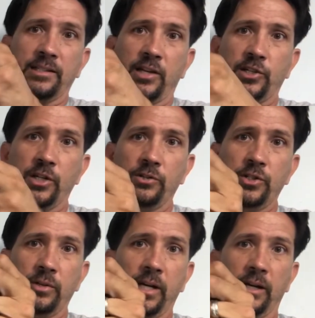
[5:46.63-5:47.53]
I showed
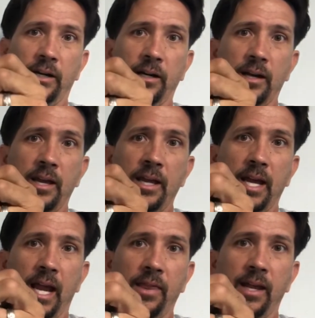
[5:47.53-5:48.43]
you here,
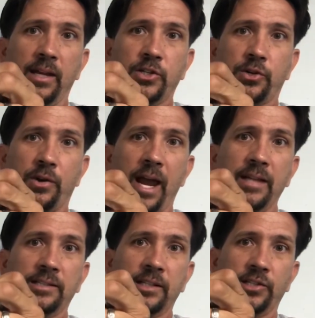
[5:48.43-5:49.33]
and then it
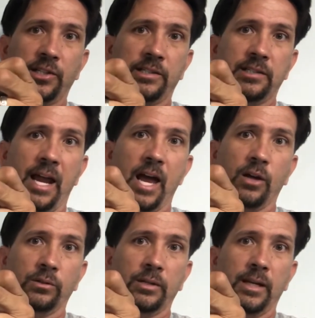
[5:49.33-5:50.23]
transitions
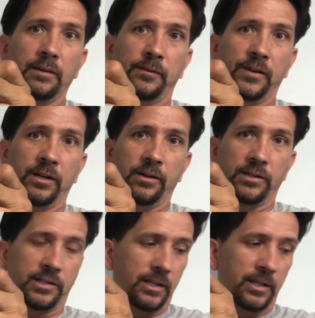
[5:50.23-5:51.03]
down inferior to the